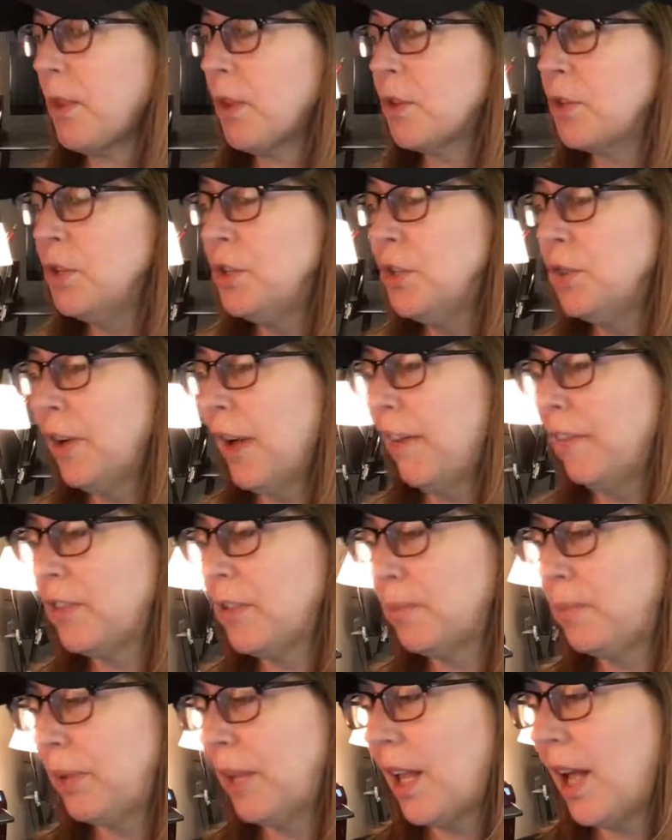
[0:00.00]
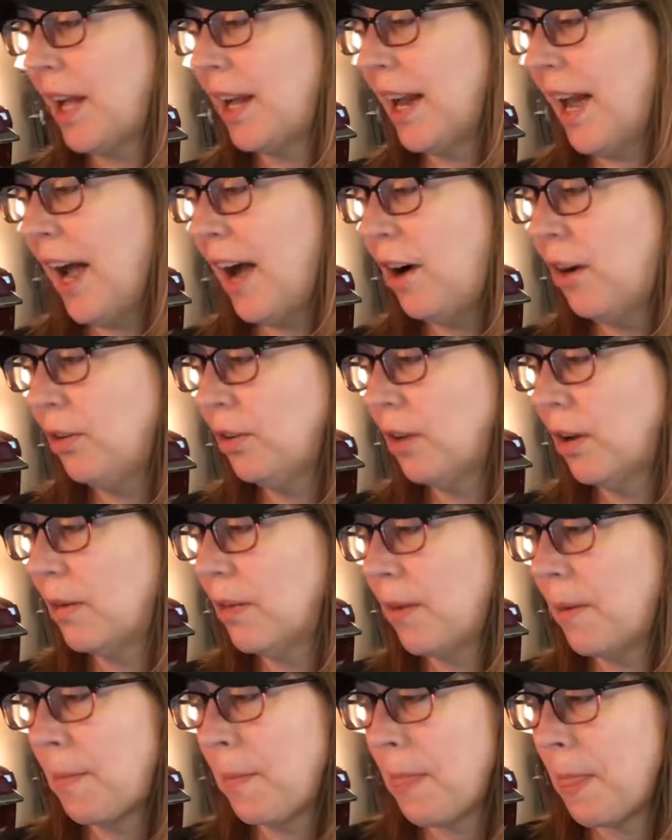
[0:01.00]
you do have to plot out
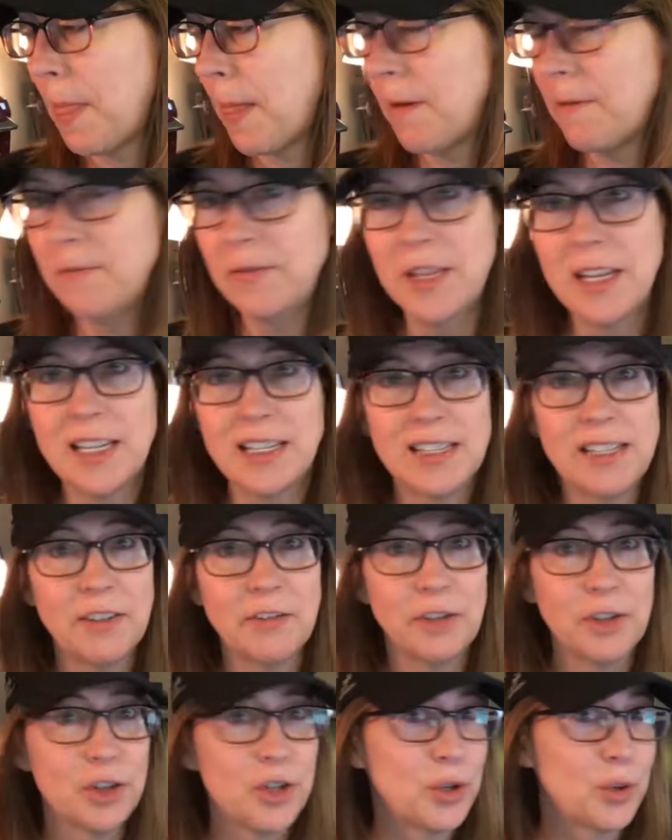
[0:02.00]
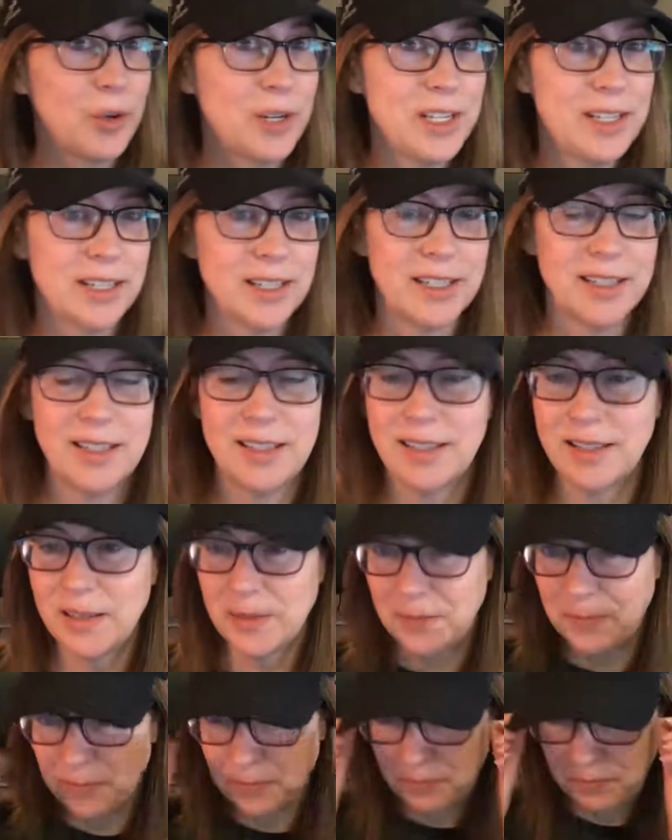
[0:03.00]
these different choices.
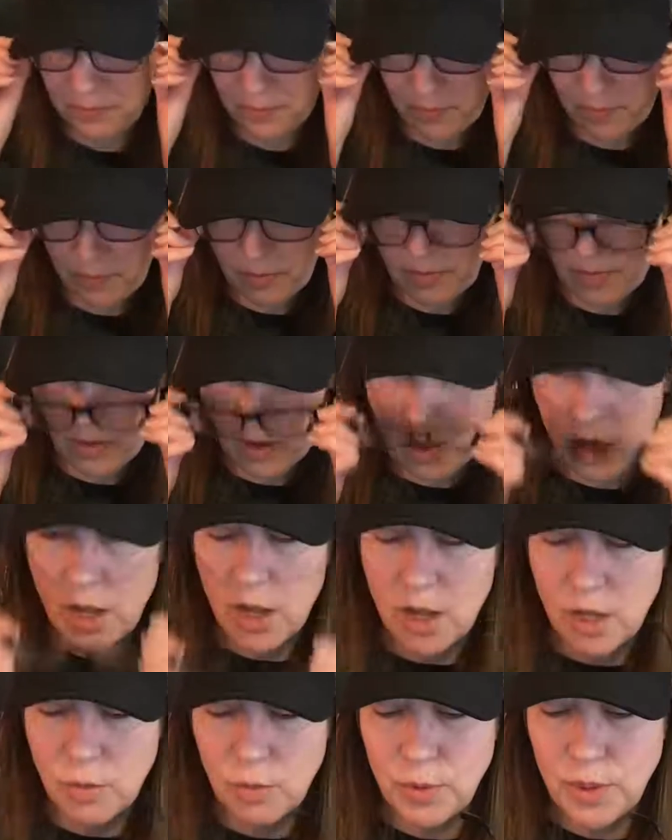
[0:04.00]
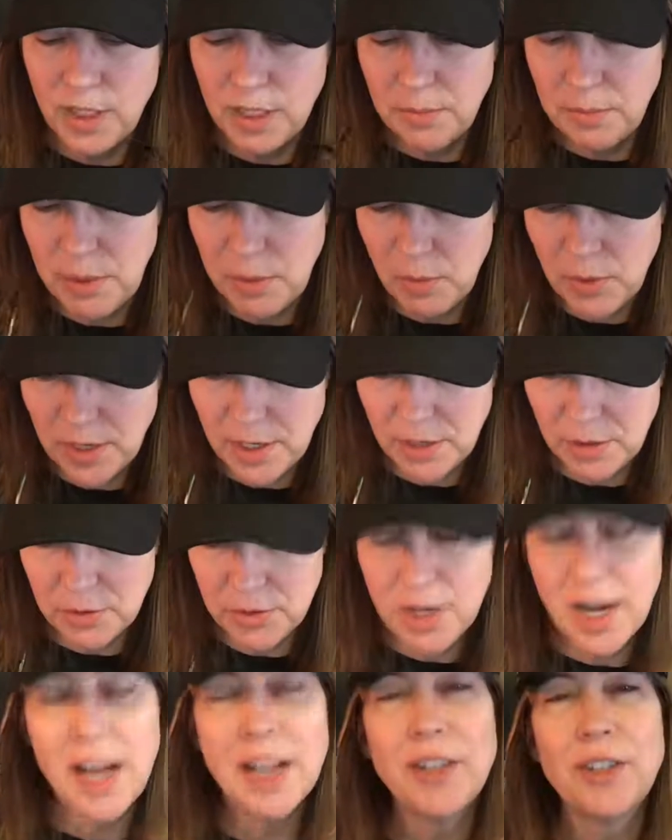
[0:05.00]
Would it be one of
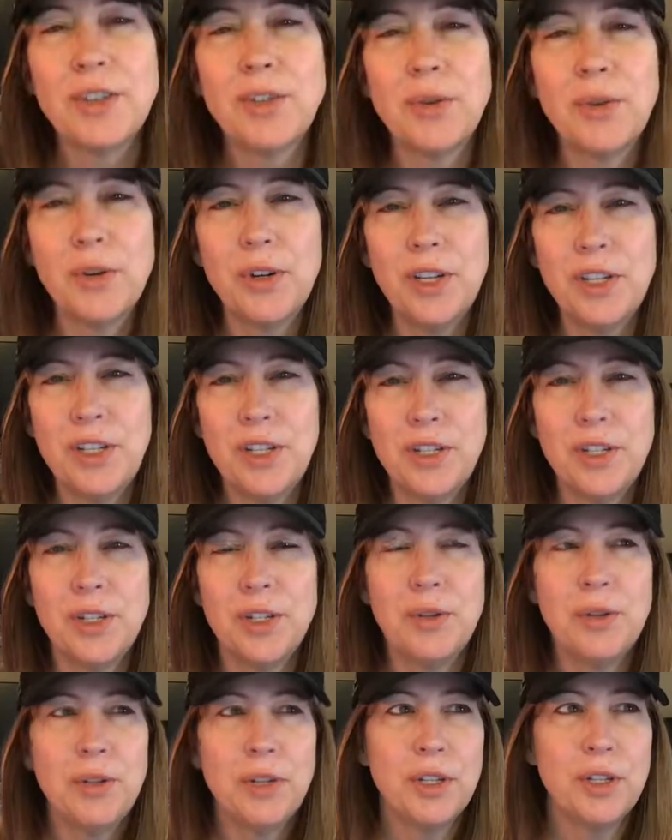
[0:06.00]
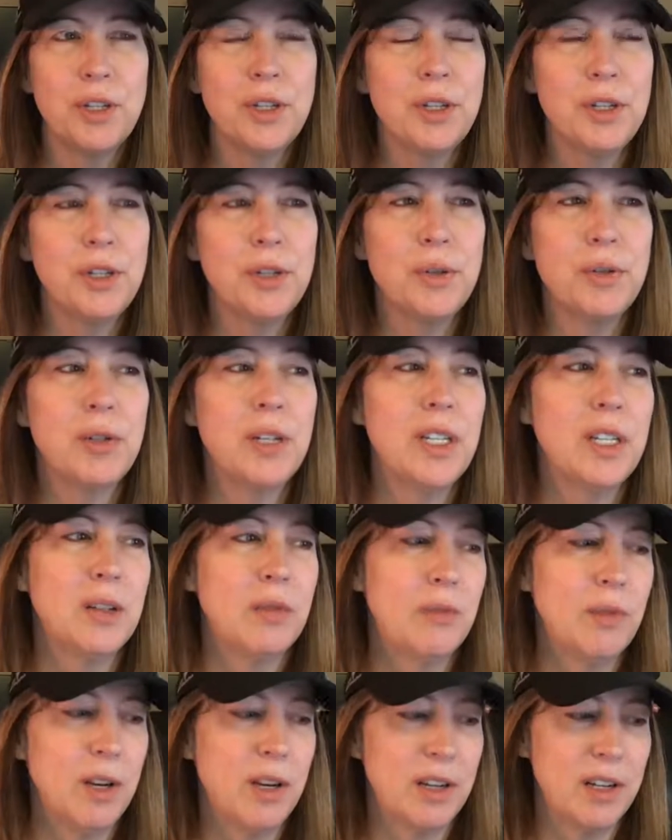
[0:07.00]
those kind of stories too? Could you do
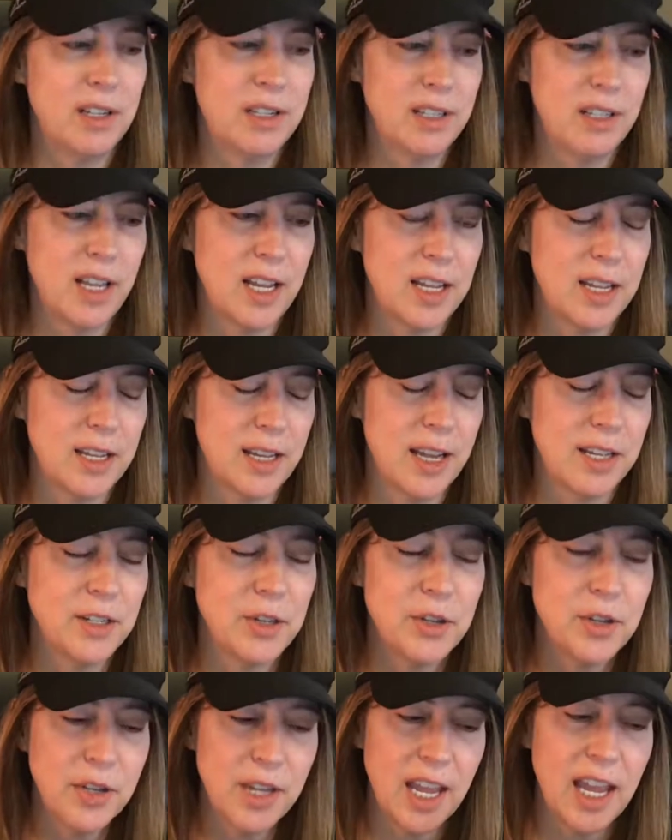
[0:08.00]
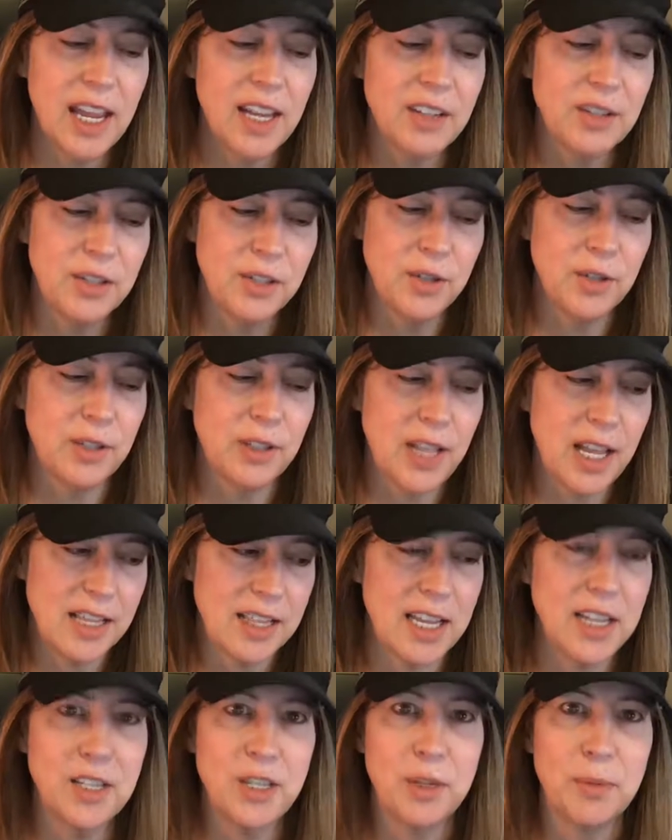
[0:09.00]
it where it's like, I know you can't do it
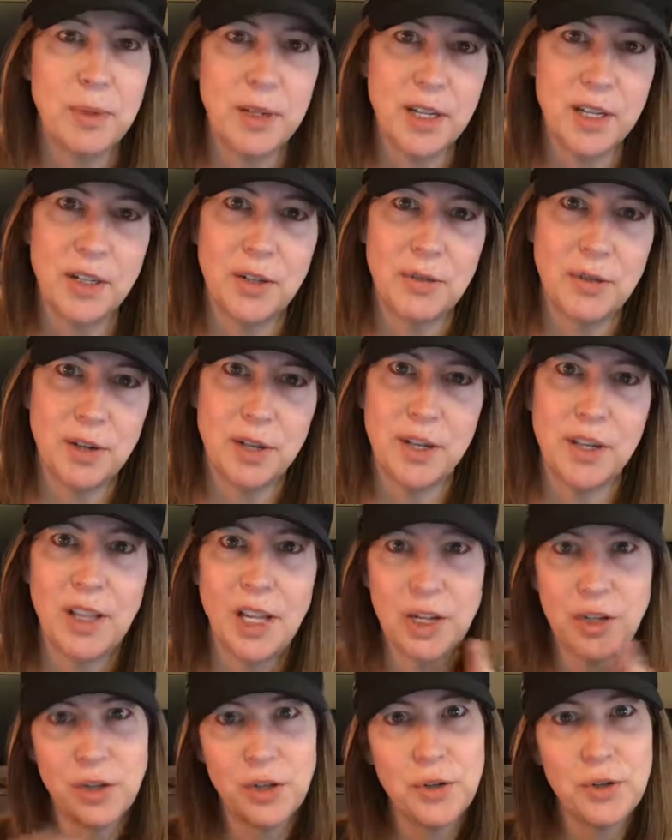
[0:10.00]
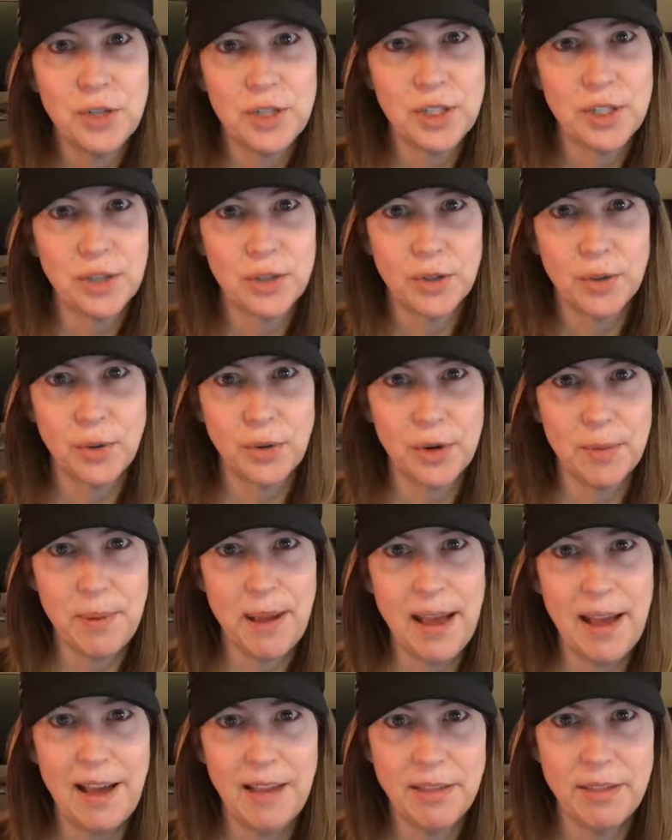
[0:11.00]
like they do, but you know, where you like choose the story
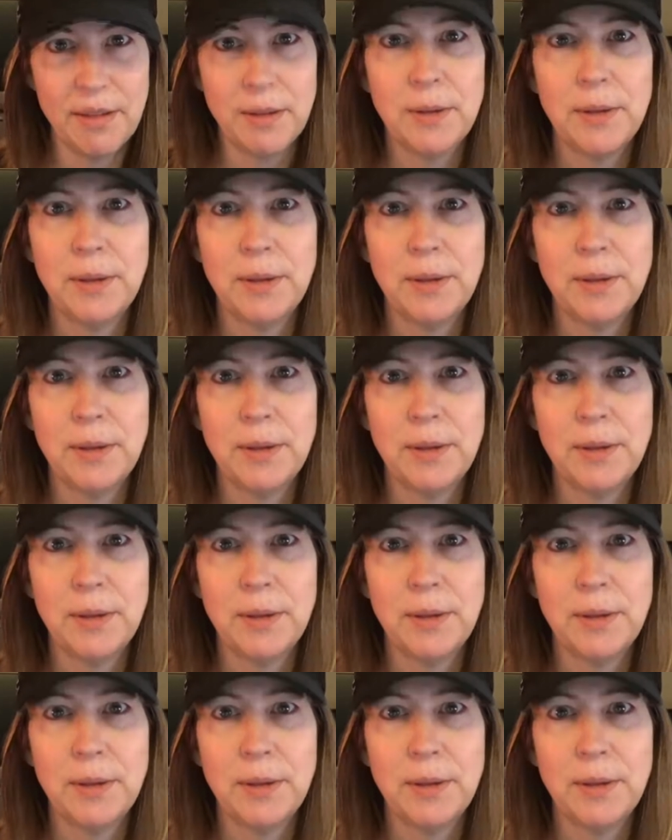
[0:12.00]
path?